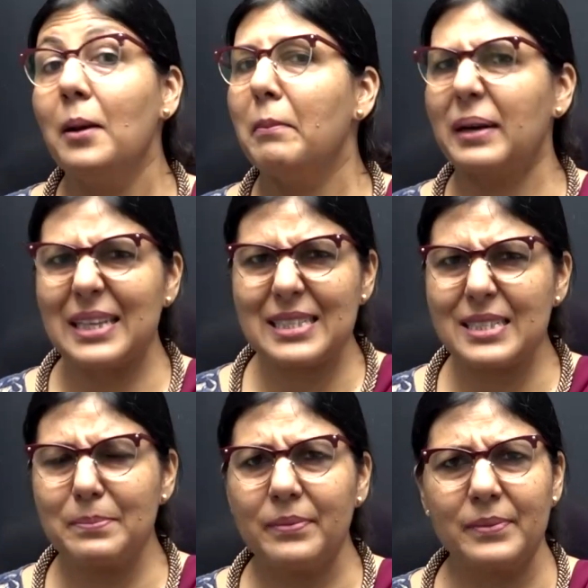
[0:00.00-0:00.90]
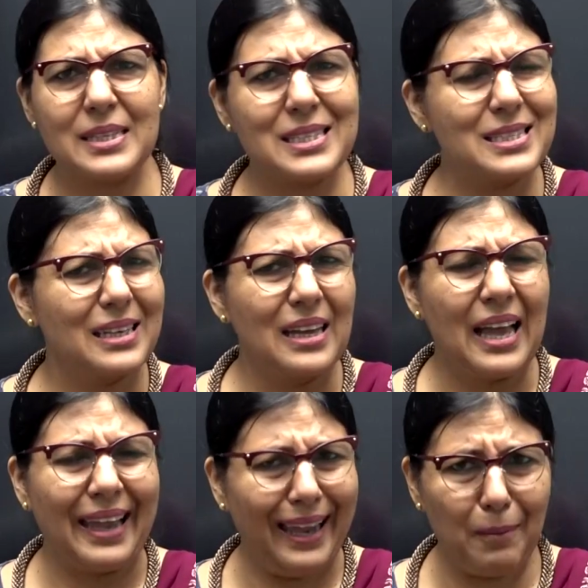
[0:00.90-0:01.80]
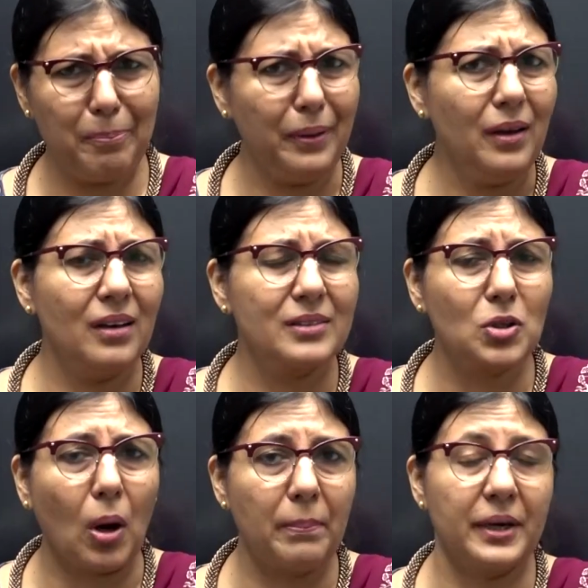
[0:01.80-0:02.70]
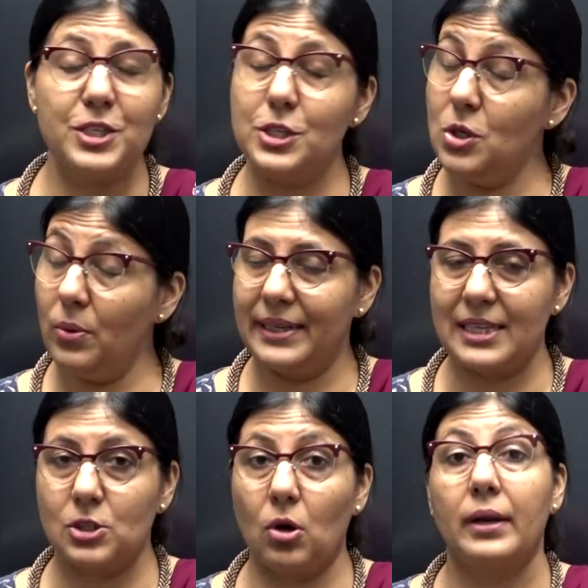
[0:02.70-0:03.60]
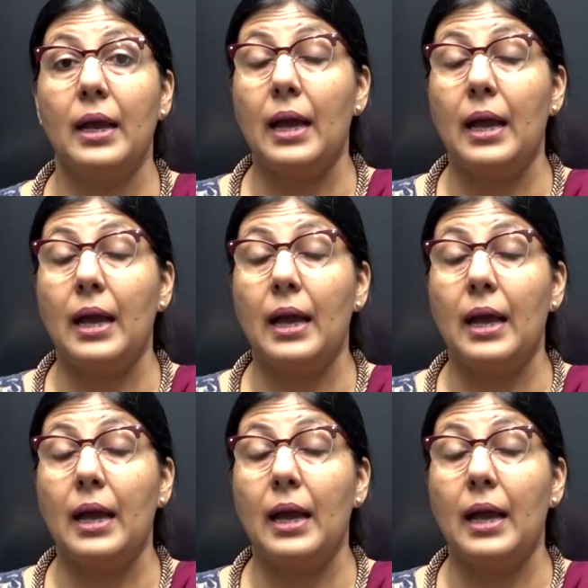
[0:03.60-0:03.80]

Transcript: But does it help the competition? No, it does not.